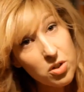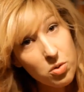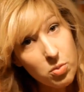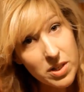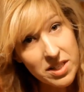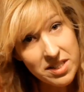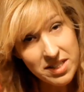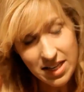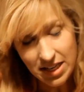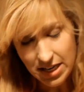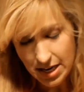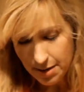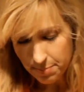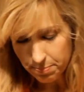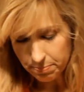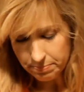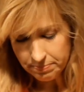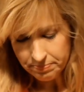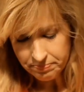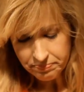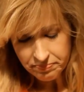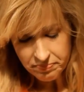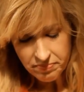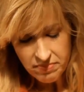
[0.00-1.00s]
to whisk it up.
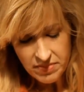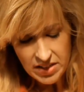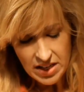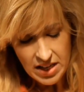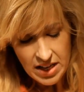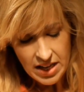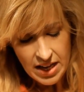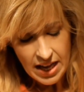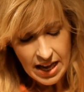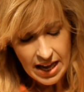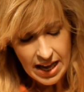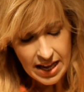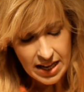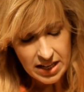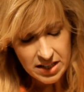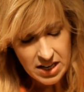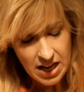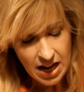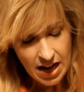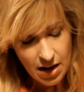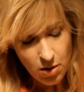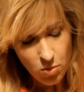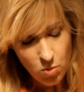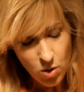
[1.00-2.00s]
And
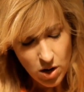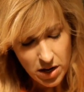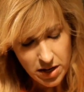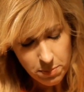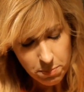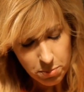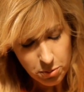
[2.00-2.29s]
I want to